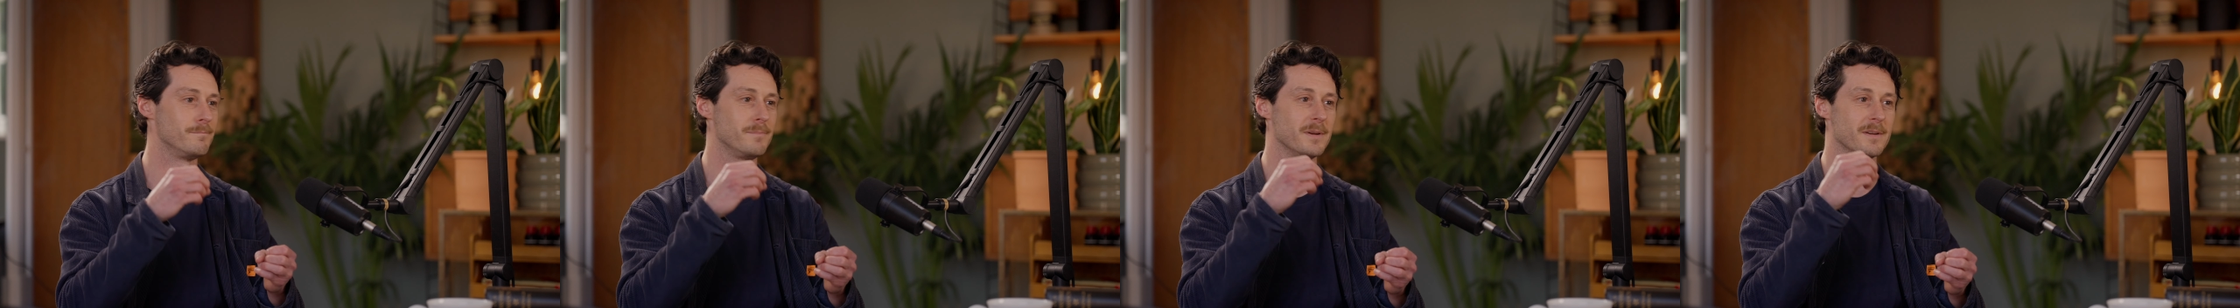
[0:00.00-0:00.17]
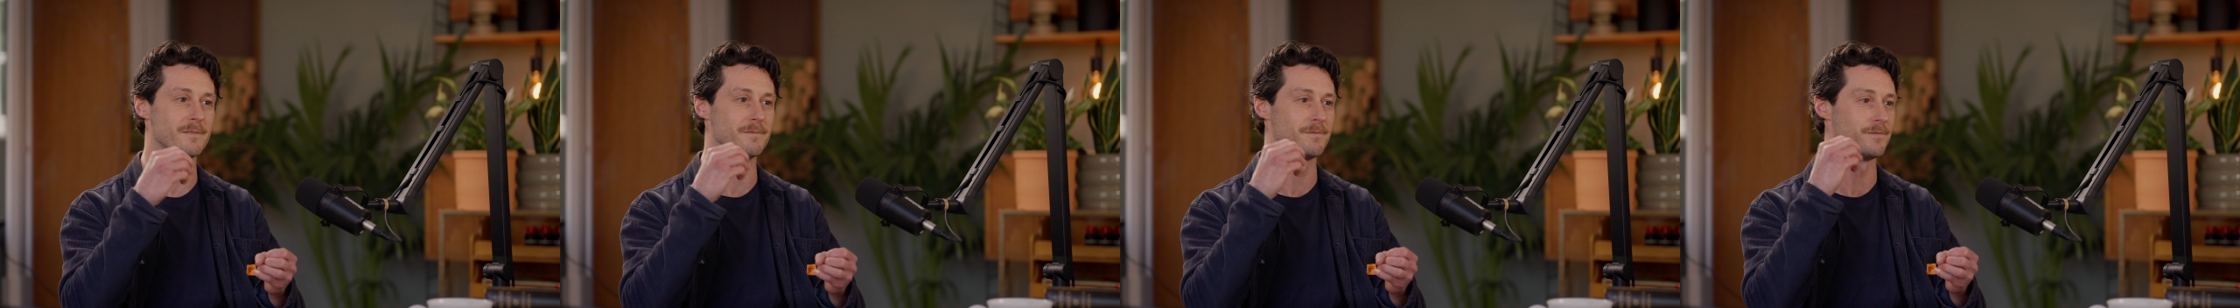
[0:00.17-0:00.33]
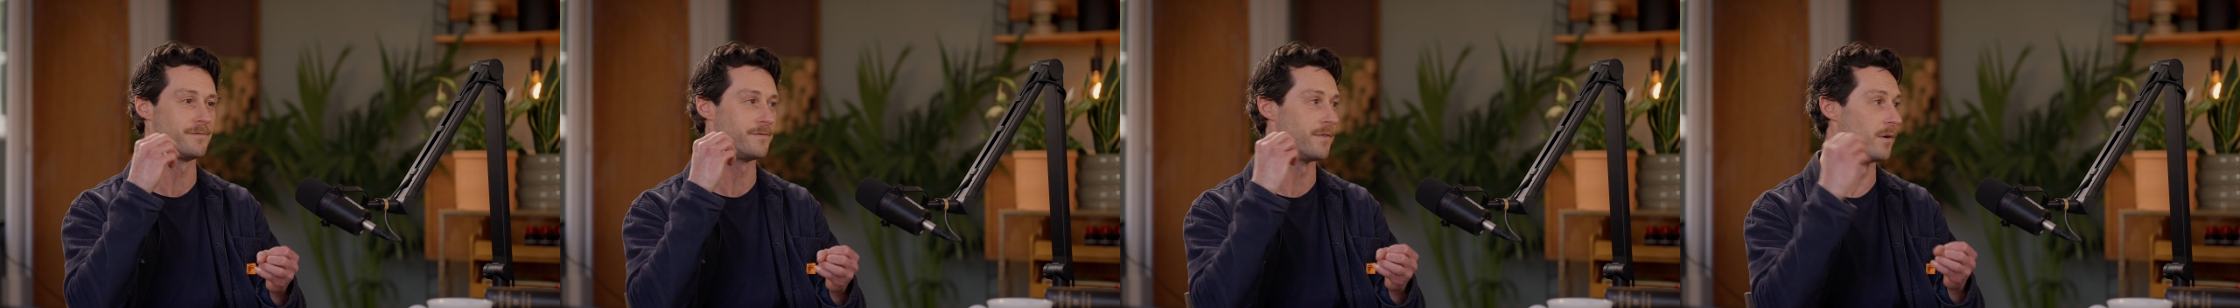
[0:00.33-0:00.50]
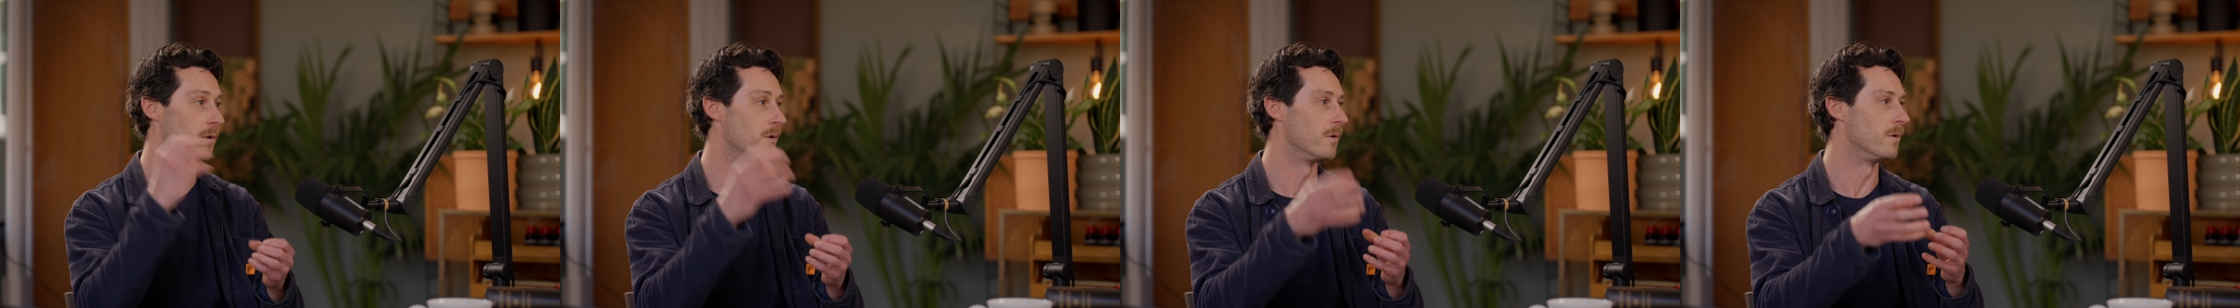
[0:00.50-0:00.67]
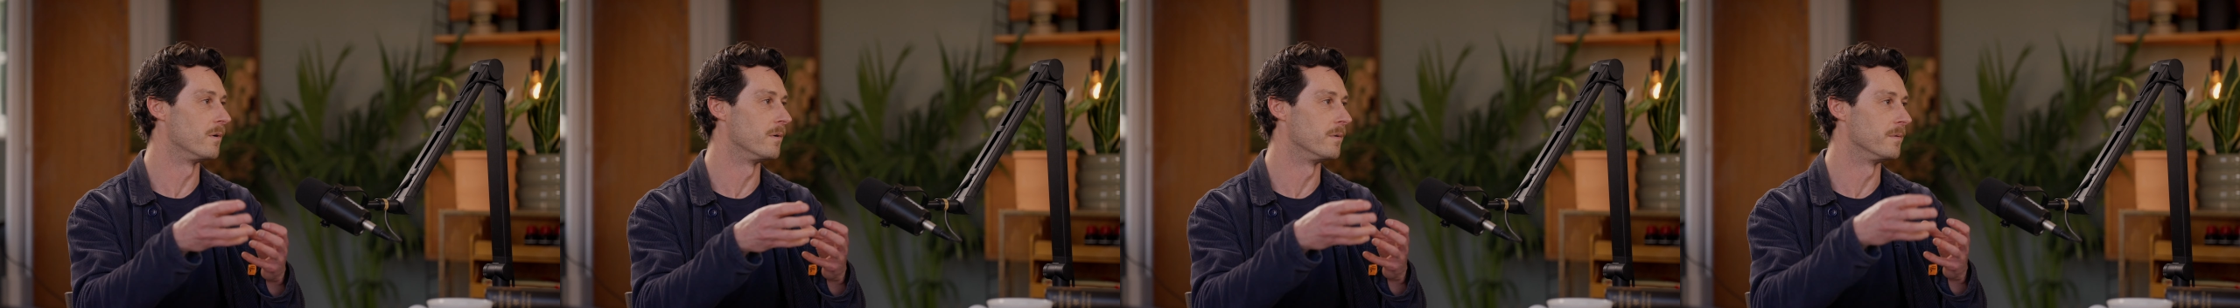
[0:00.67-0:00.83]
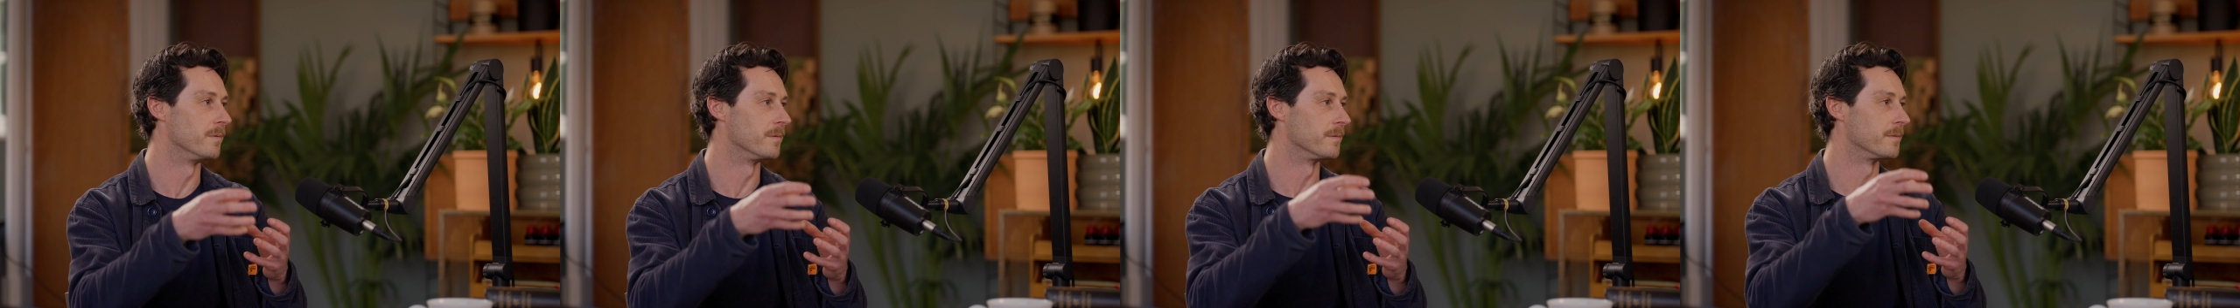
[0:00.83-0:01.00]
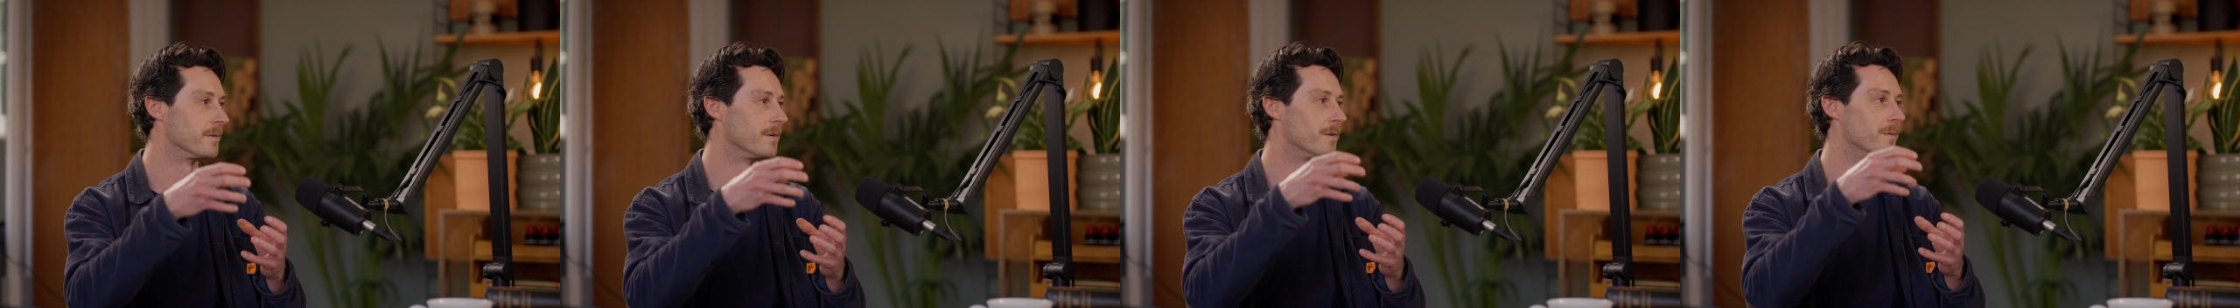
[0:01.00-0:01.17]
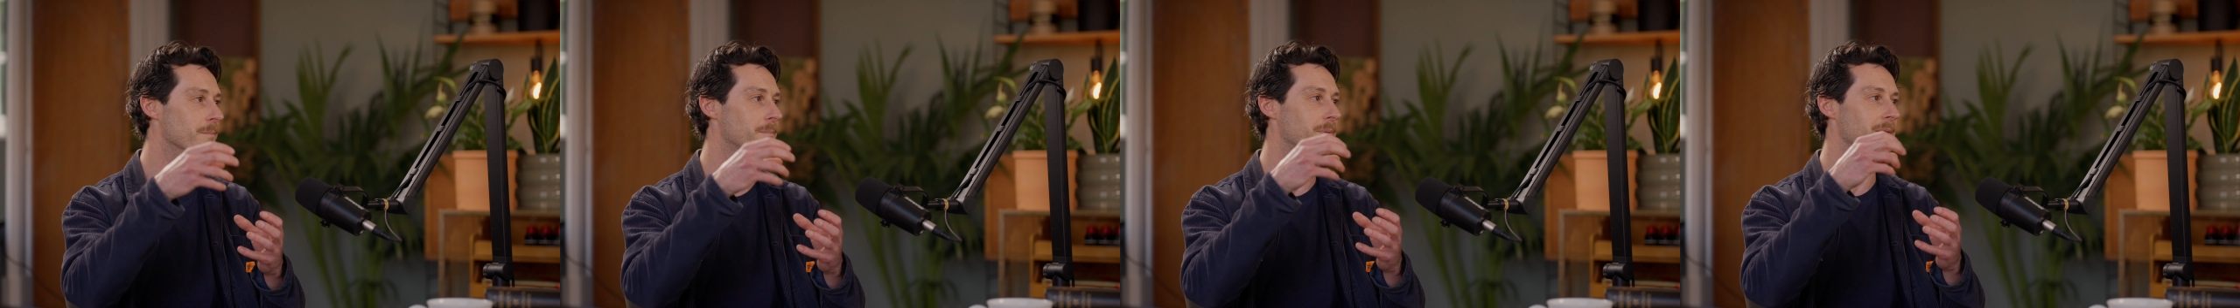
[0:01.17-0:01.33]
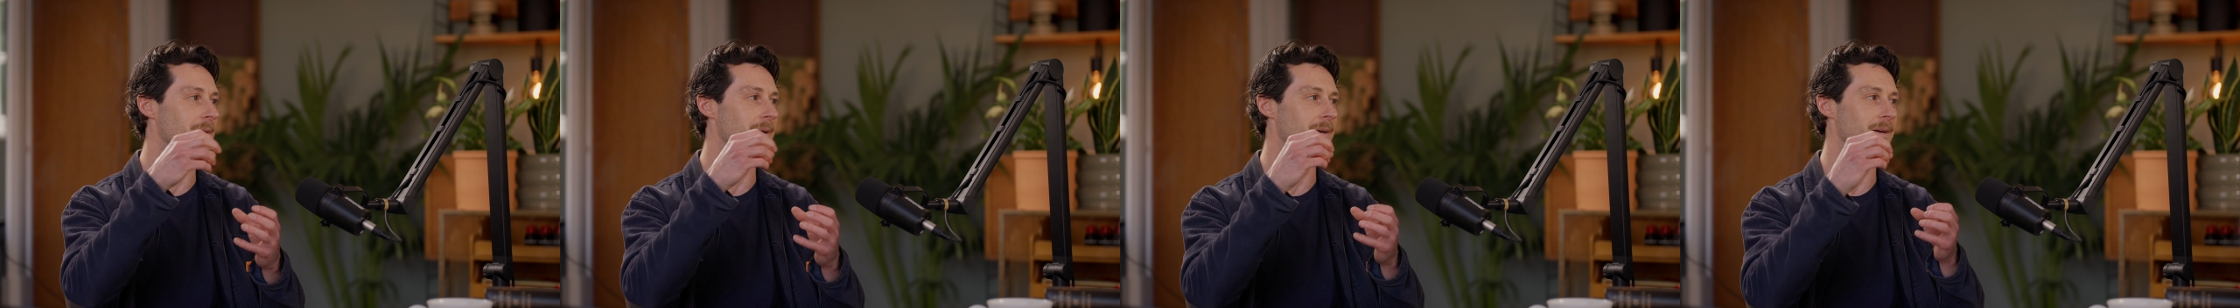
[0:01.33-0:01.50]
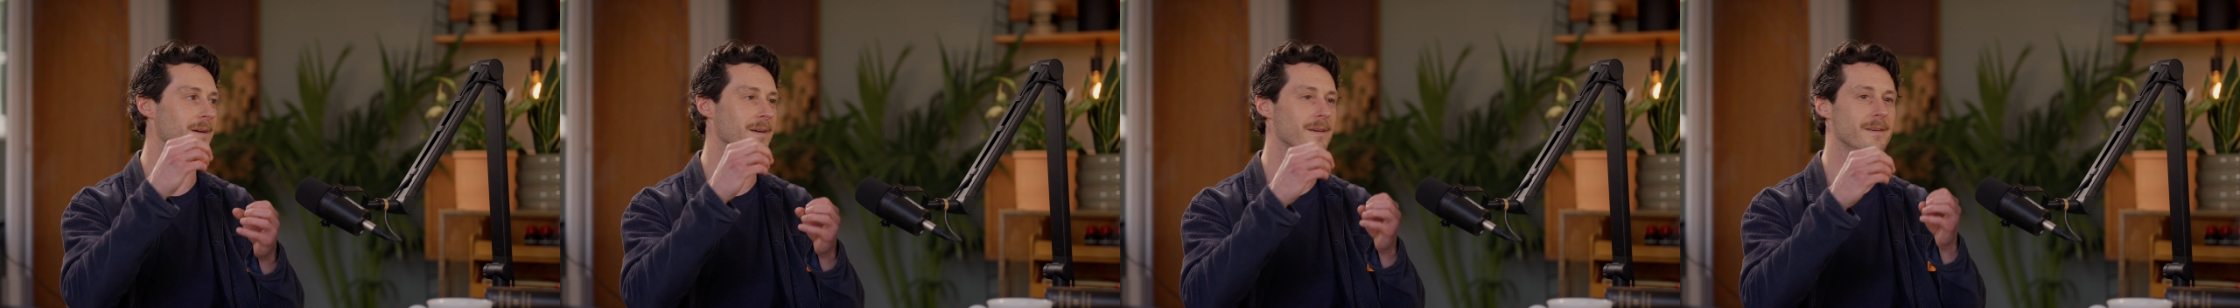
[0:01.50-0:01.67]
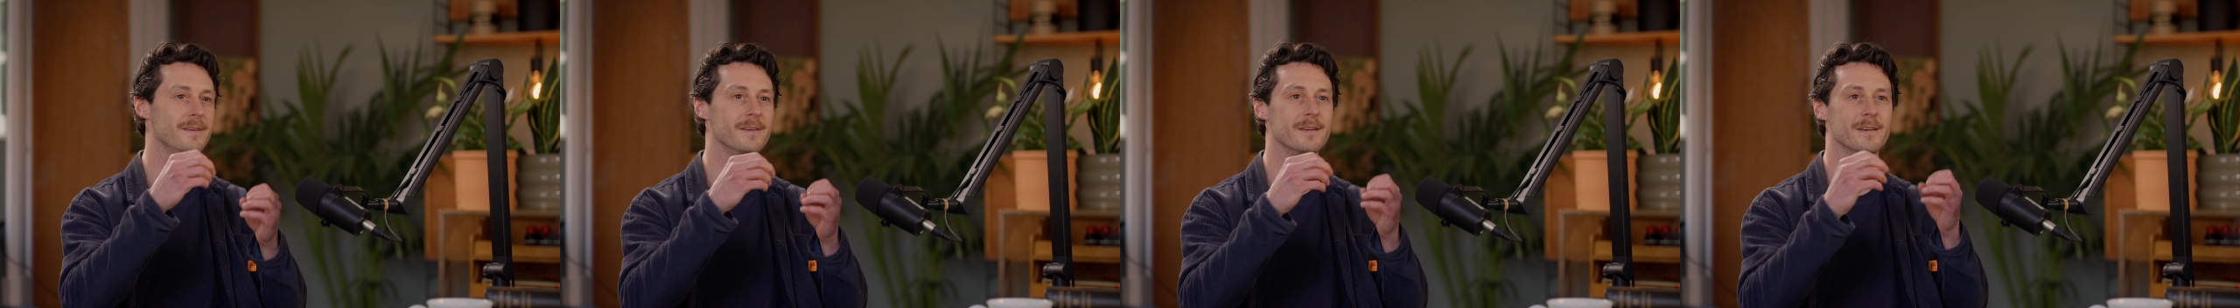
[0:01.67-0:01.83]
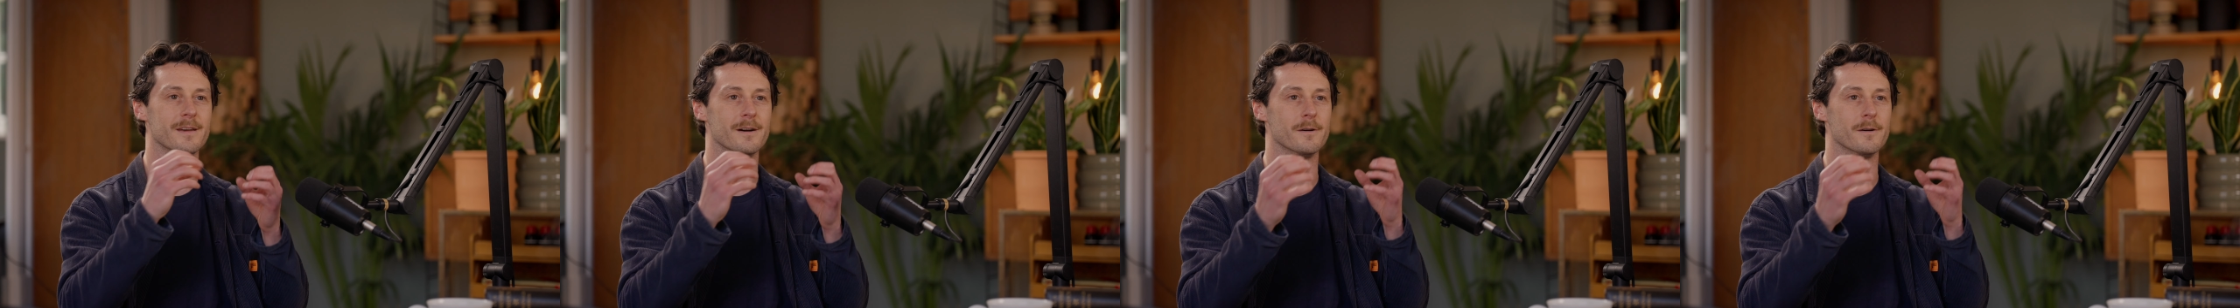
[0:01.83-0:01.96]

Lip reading: big ferns or big,